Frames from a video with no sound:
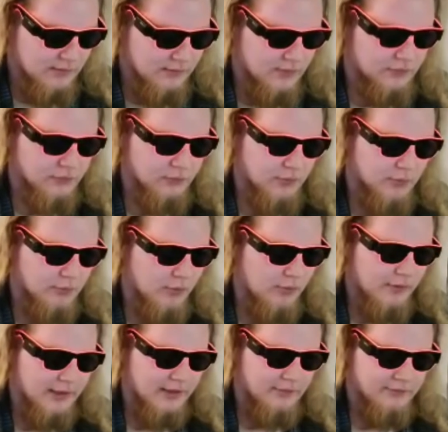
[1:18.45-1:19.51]
There's a
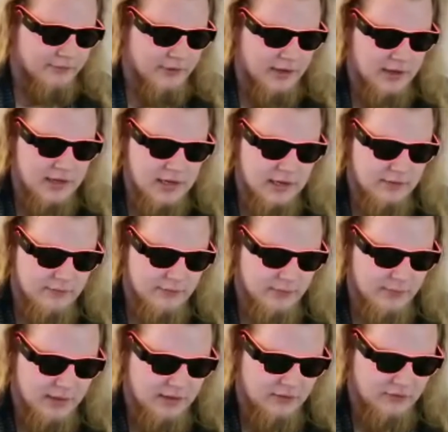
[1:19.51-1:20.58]
reward out for any
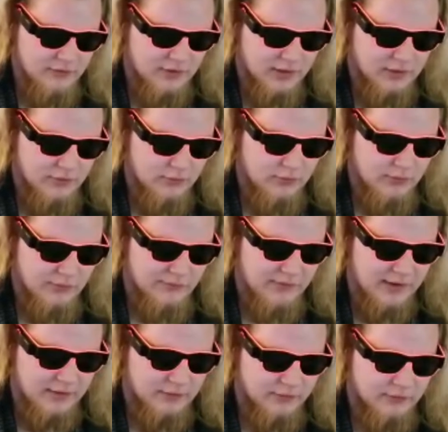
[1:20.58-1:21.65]
information on who the
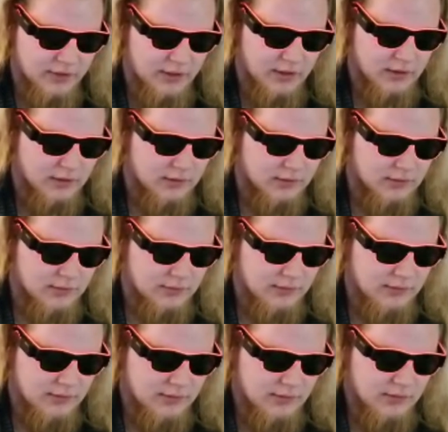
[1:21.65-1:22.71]
vandals are.
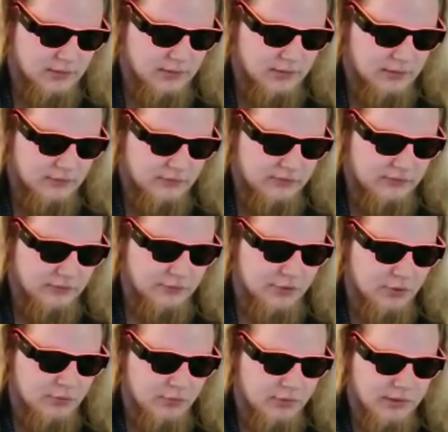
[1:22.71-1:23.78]
Still
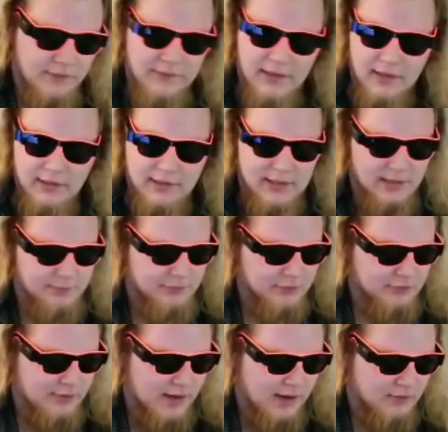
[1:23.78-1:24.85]
no word on the helicopter
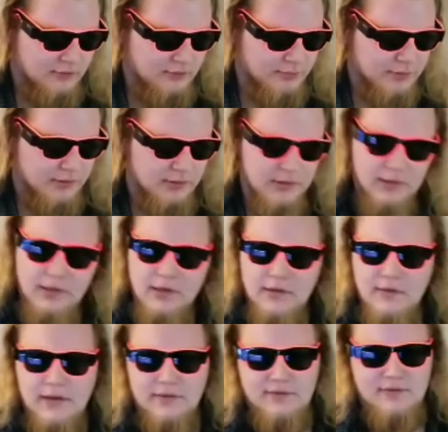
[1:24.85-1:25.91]
crash, but
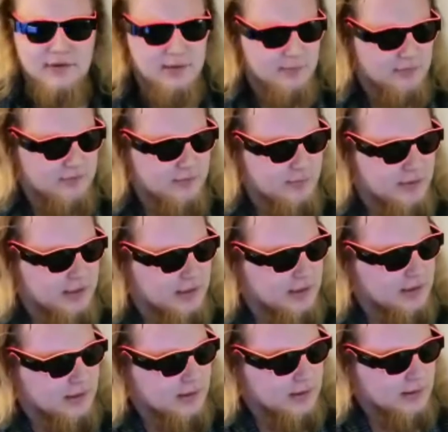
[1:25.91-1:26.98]
that seems to be
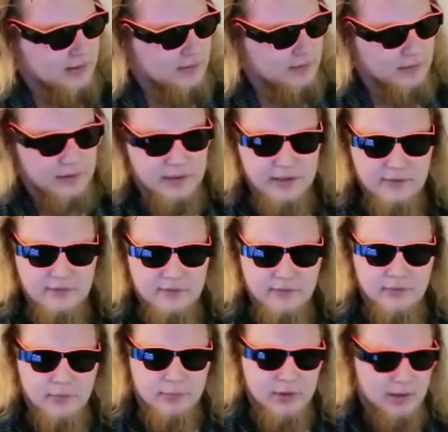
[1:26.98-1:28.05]
the least
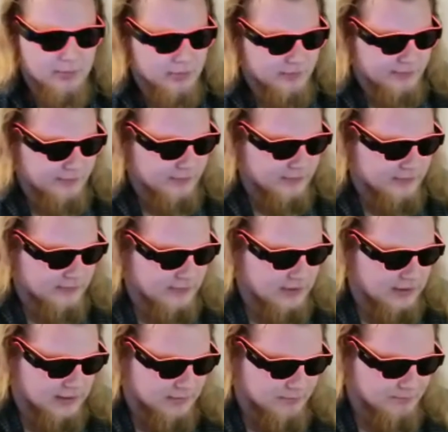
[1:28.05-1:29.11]
of the problems for the
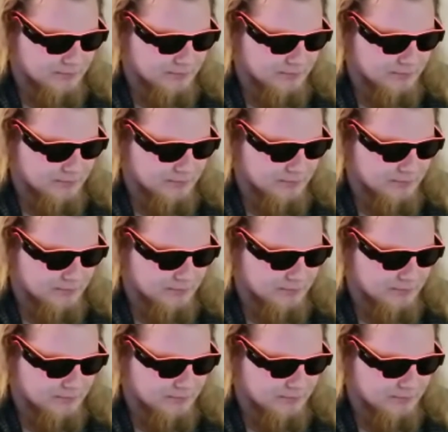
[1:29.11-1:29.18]
city.